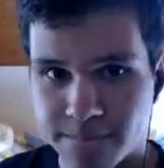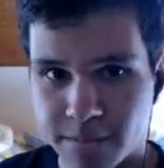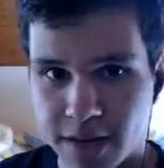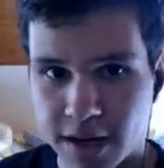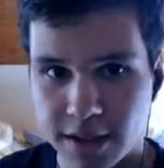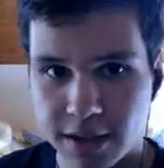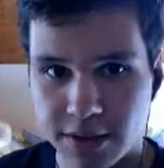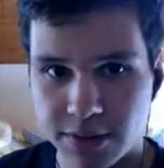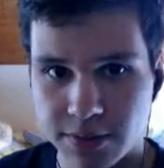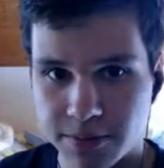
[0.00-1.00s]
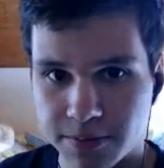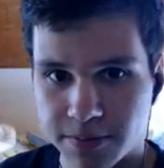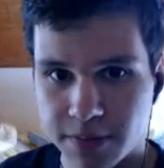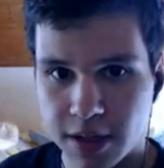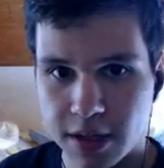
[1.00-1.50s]
I need to
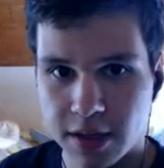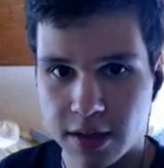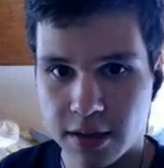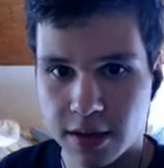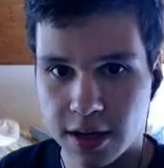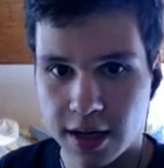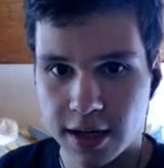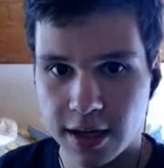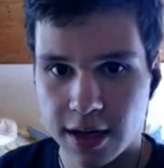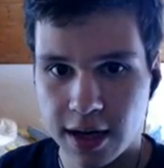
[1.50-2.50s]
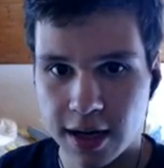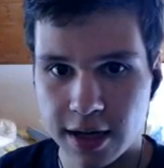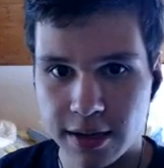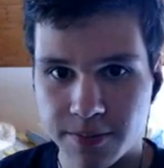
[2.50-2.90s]
I I